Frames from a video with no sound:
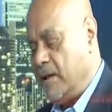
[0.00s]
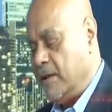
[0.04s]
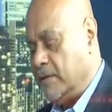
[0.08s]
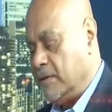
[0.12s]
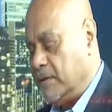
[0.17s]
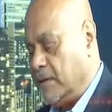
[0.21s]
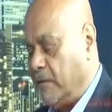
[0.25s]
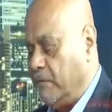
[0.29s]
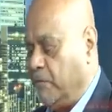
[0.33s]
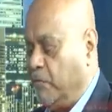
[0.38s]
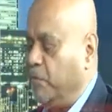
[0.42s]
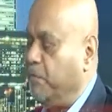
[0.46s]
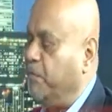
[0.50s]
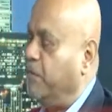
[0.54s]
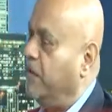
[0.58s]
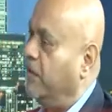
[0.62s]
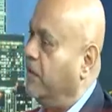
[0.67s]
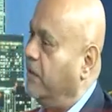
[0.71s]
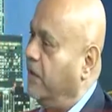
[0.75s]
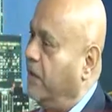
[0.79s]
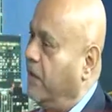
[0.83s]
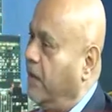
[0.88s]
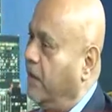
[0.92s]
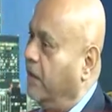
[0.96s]
There would be
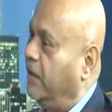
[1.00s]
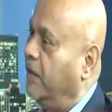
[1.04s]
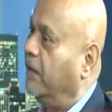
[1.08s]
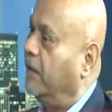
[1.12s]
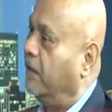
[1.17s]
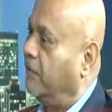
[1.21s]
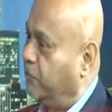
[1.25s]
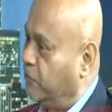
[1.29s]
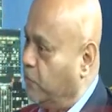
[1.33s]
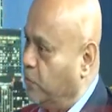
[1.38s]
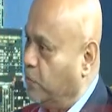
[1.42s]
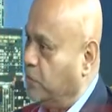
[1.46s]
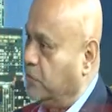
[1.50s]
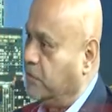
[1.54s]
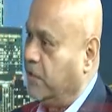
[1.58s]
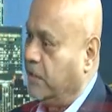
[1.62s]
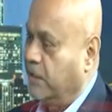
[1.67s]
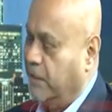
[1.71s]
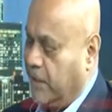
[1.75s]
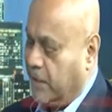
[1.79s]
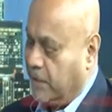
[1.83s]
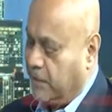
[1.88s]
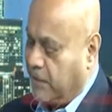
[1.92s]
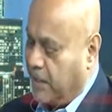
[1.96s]
the gala, of course,
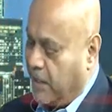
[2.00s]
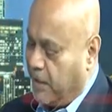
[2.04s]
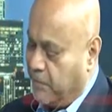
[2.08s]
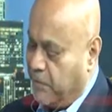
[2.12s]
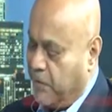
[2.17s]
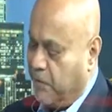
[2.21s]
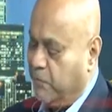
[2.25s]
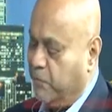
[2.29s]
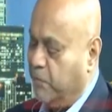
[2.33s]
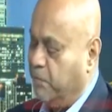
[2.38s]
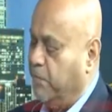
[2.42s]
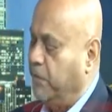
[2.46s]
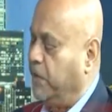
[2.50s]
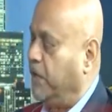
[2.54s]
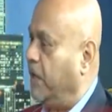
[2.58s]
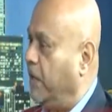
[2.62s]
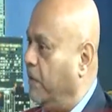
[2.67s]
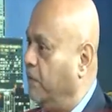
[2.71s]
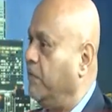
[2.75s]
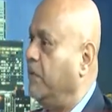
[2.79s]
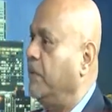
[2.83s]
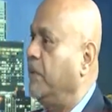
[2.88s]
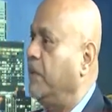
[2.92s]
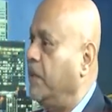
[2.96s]
and that time he would be
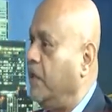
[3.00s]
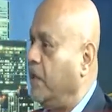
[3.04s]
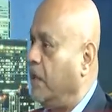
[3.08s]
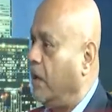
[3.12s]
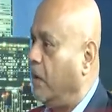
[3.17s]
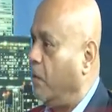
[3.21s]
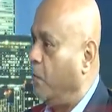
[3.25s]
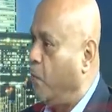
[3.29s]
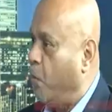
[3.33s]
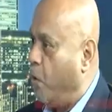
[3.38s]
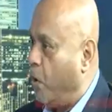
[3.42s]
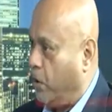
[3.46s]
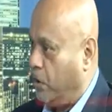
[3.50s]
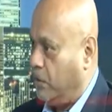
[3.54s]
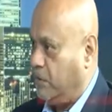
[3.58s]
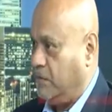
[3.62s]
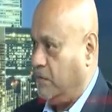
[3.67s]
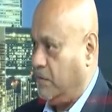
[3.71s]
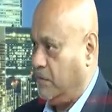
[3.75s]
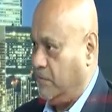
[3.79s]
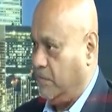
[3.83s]
given the award.